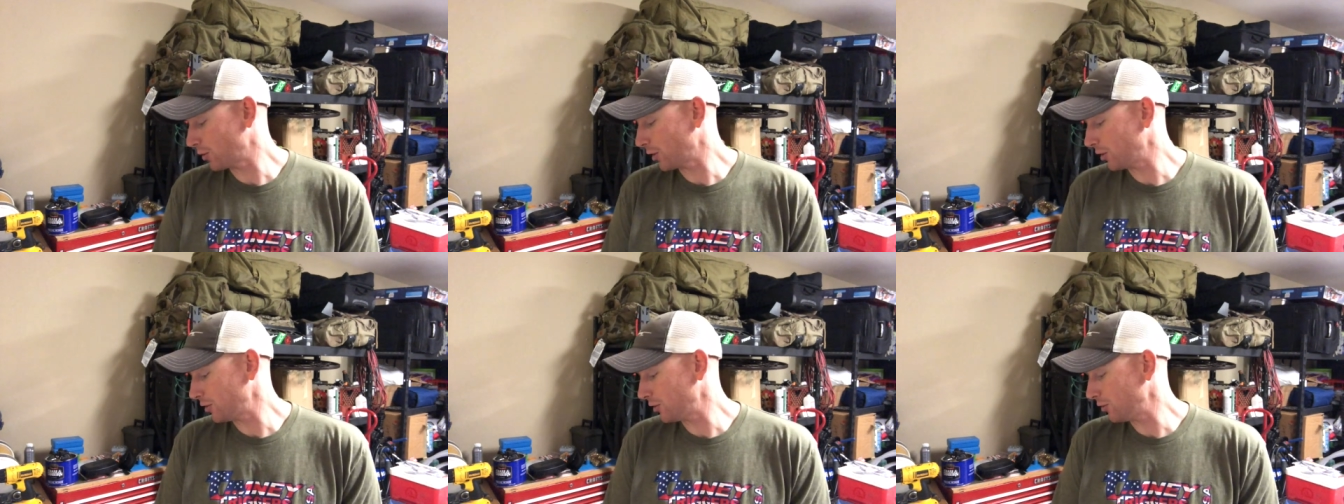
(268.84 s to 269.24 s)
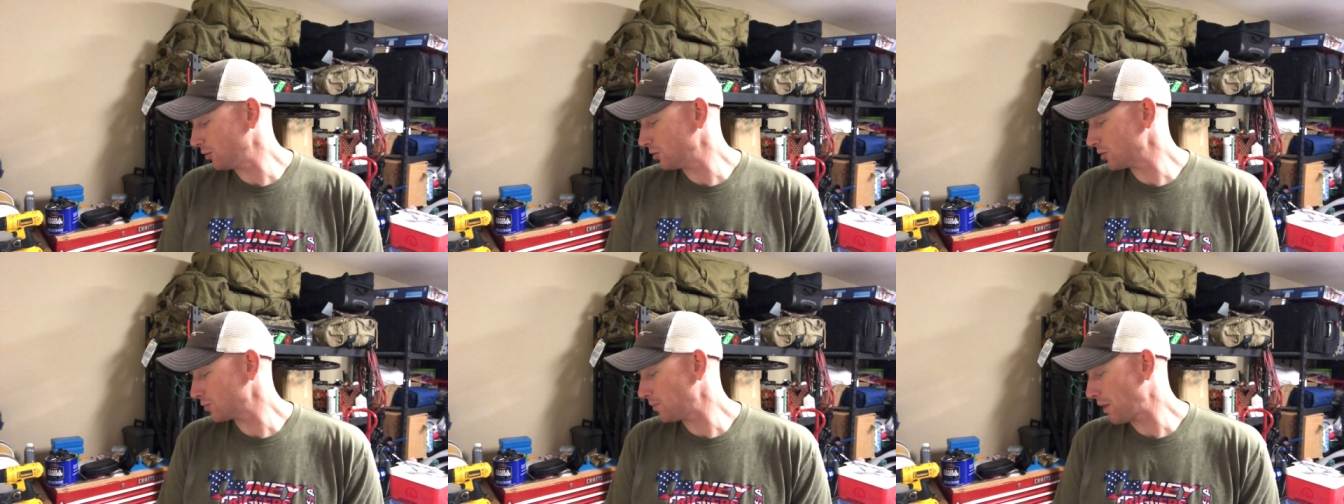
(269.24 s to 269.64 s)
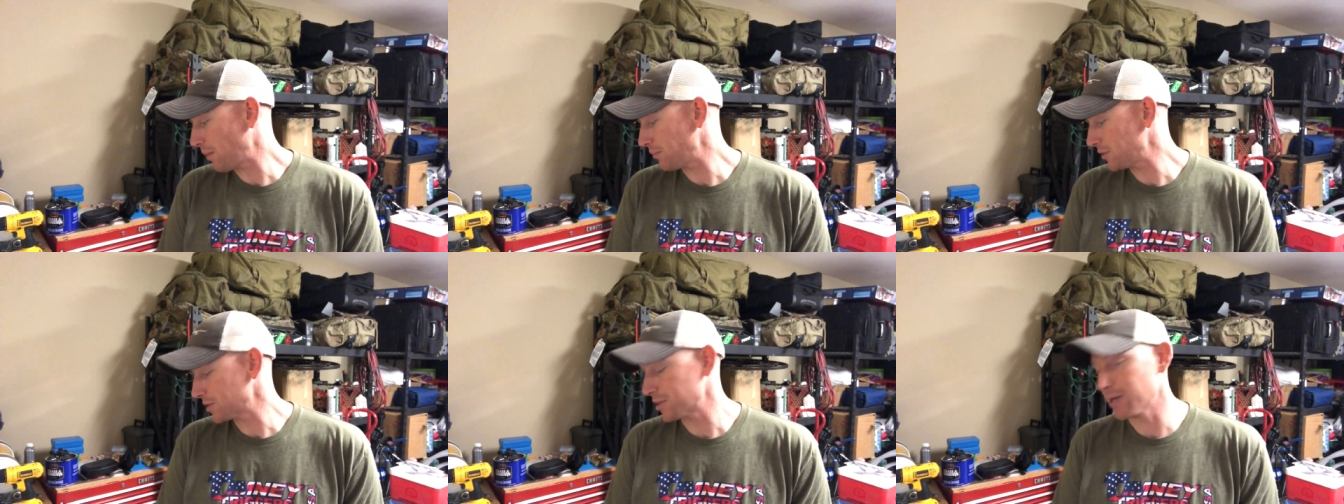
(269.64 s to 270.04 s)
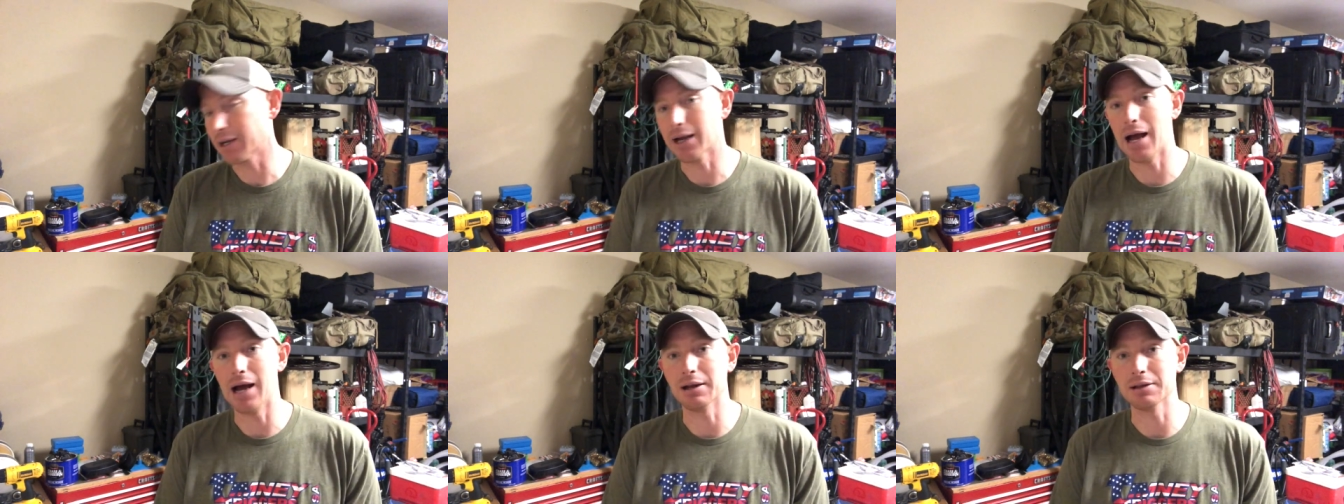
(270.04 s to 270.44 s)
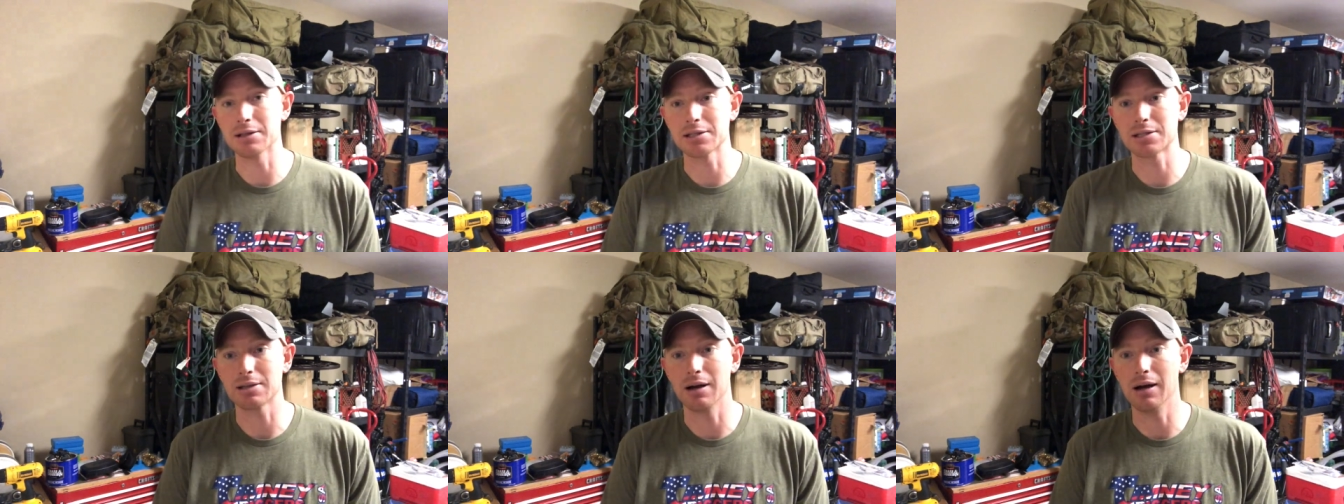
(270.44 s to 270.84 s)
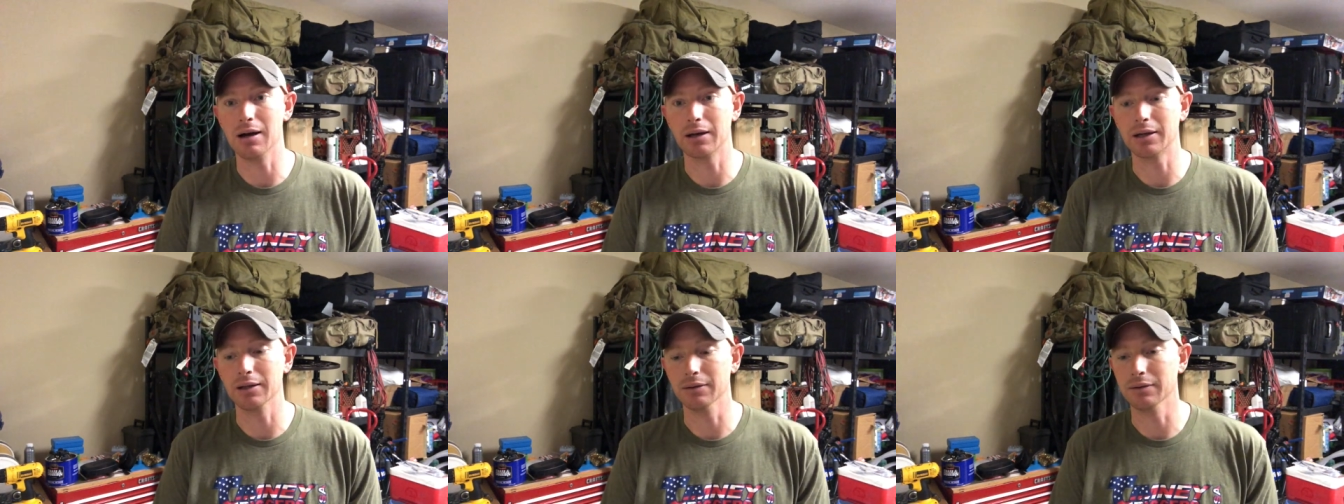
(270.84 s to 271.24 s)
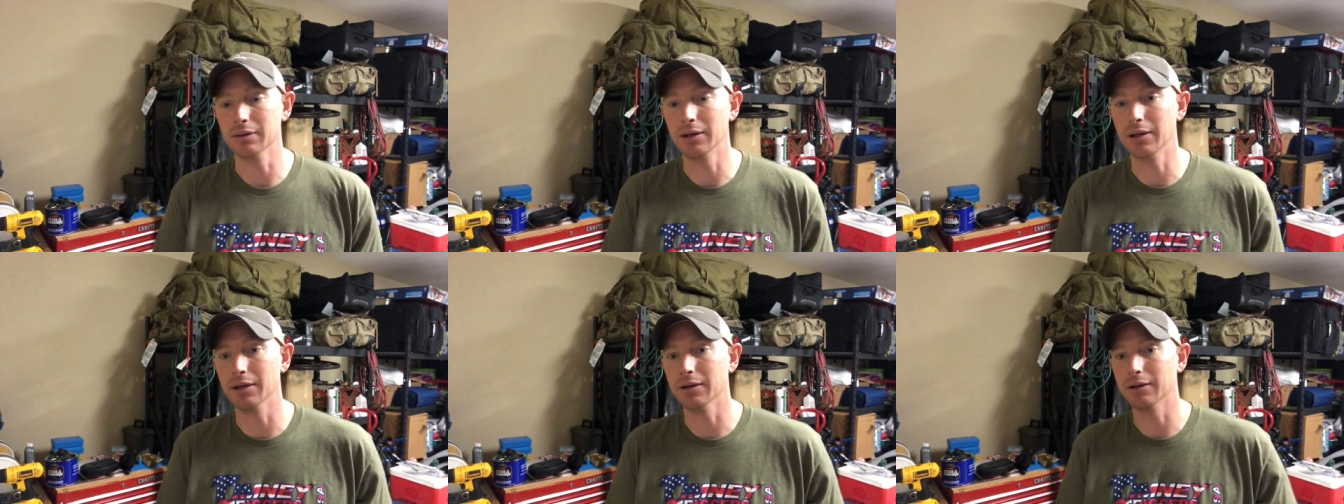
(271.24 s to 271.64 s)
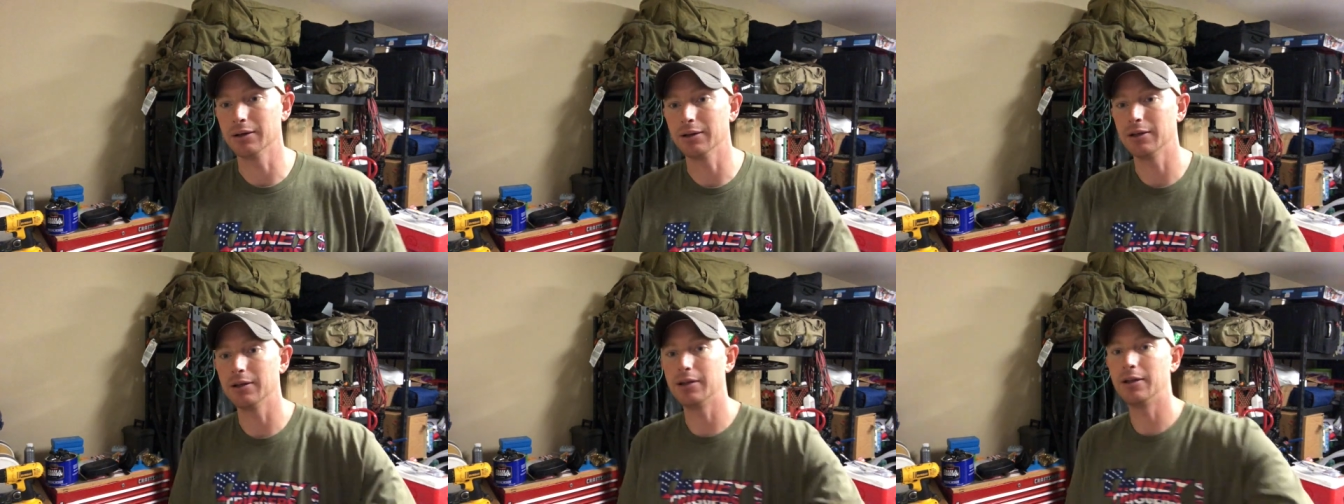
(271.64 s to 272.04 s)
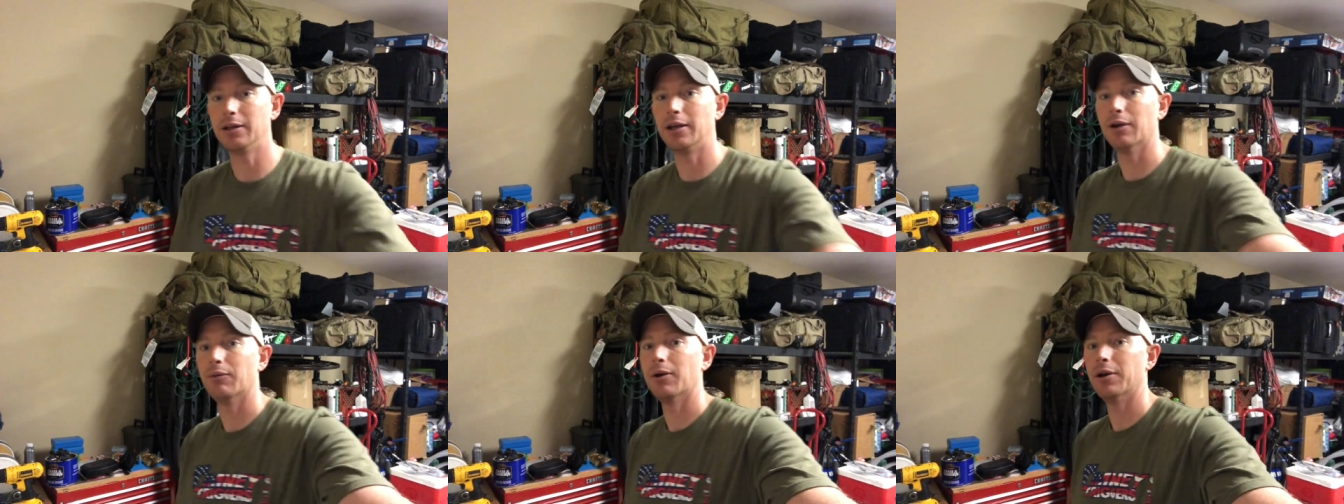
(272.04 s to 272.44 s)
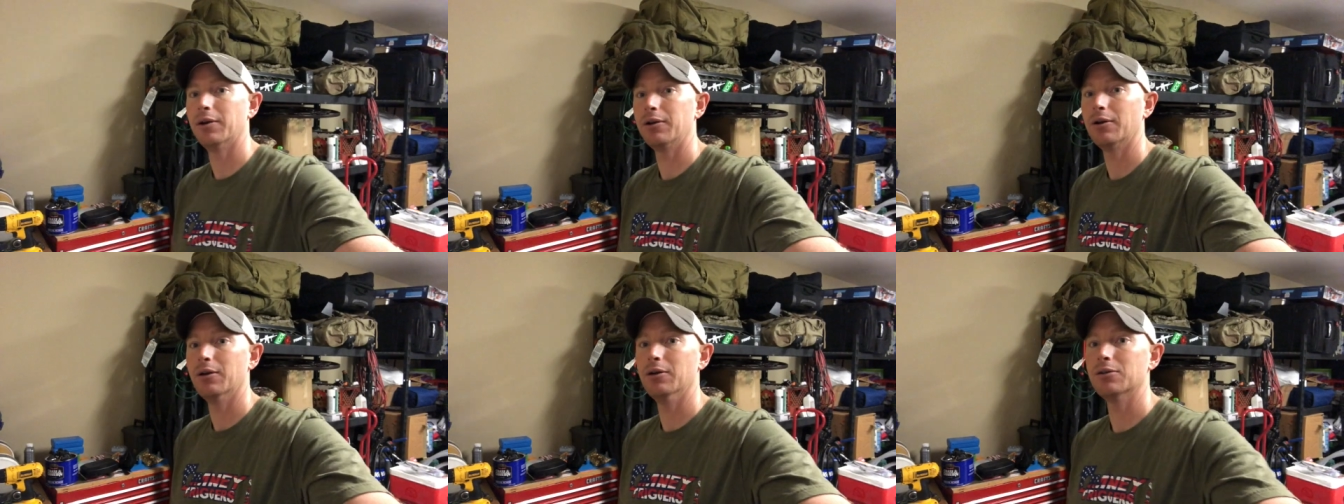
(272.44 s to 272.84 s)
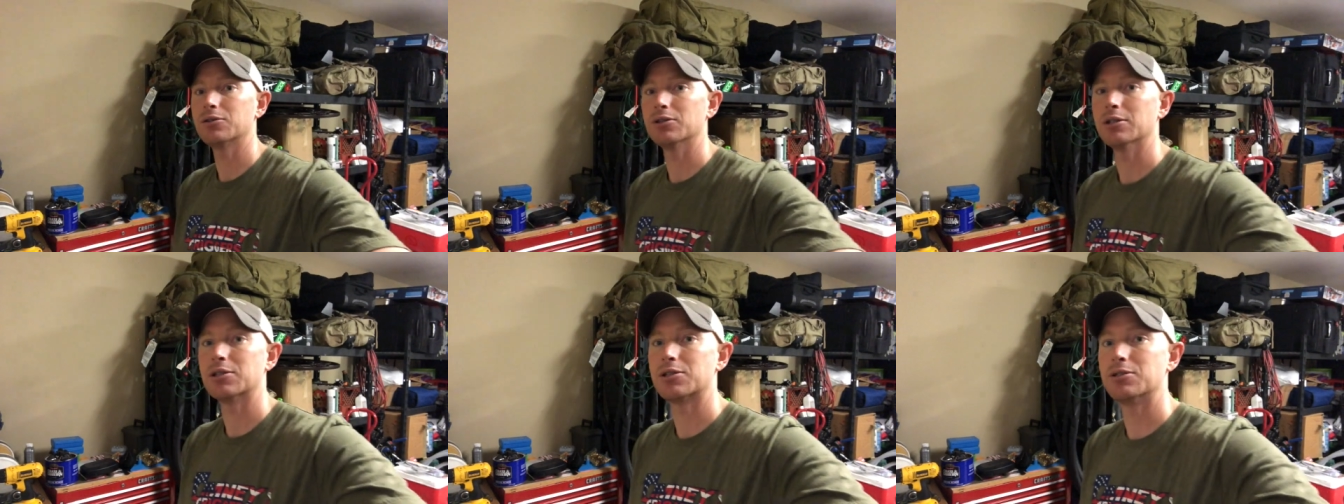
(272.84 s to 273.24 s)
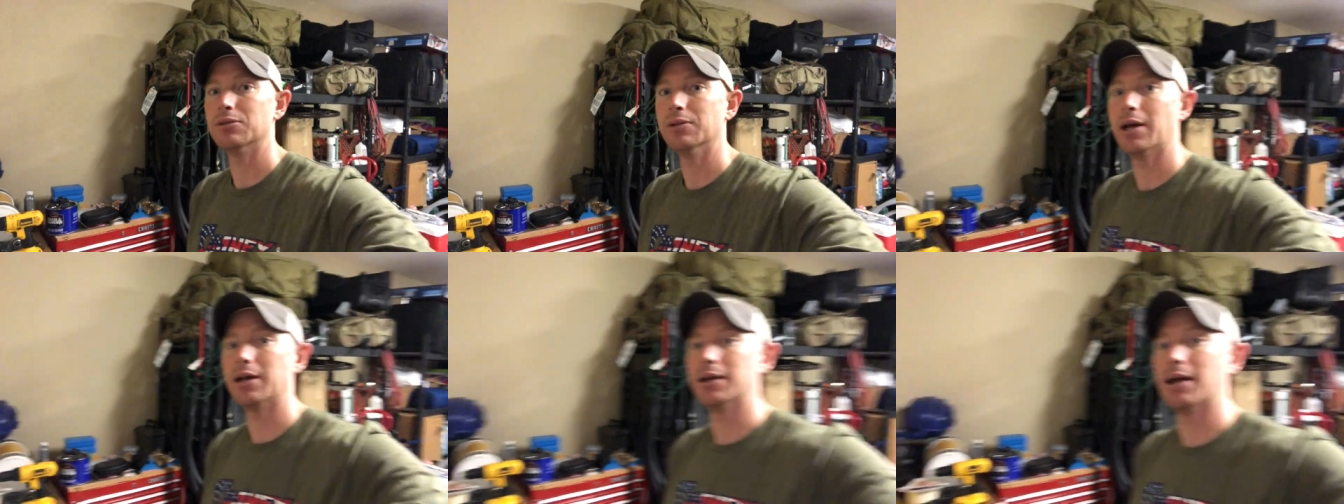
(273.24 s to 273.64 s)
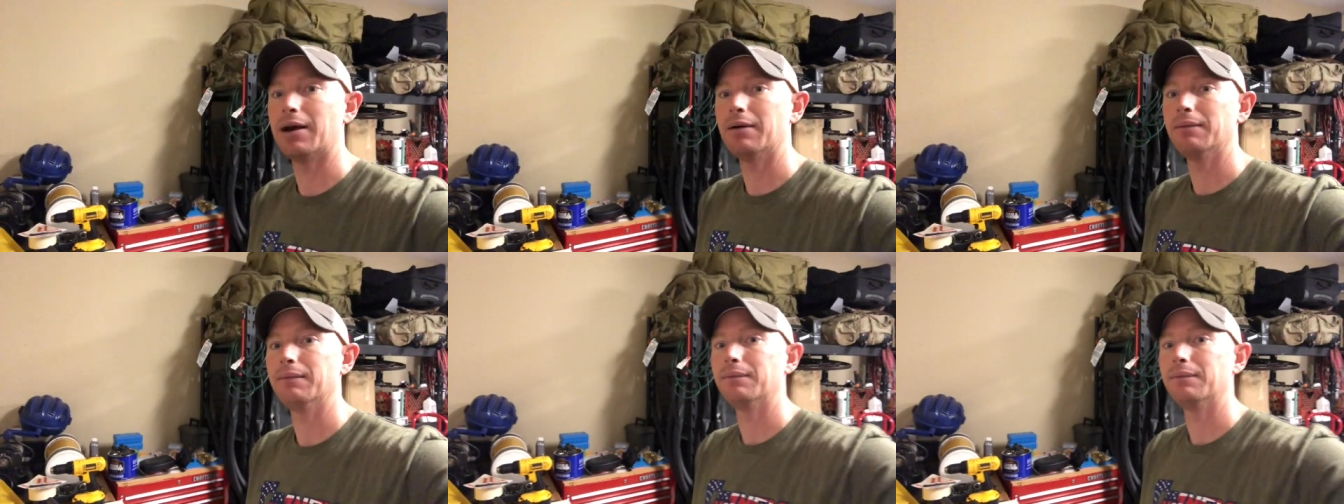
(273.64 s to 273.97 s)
gonna do is pop this thing out of the stock and get ready to go. So let's do that now.